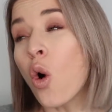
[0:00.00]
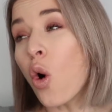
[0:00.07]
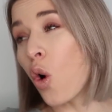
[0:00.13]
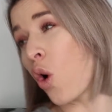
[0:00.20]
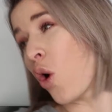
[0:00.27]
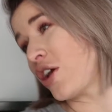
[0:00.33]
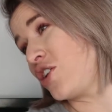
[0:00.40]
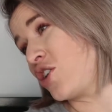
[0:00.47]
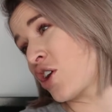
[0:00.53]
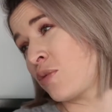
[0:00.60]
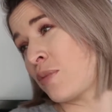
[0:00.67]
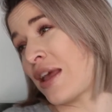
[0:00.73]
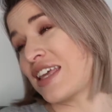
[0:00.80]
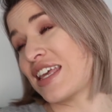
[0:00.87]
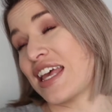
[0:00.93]
or you can
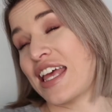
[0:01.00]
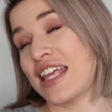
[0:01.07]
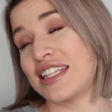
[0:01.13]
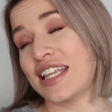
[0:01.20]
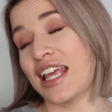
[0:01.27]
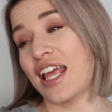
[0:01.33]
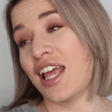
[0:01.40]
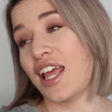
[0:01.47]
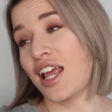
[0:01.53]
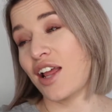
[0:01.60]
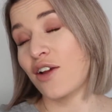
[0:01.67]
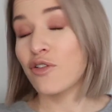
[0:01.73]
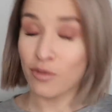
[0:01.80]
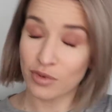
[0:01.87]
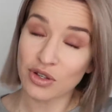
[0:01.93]
make it
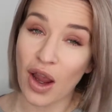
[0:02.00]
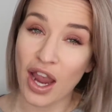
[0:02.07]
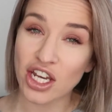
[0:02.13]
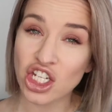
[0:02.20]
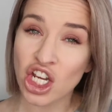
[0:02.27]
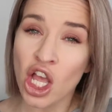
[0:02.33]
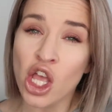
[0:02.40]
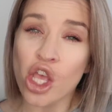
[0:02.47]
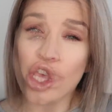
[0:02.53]
from scratch.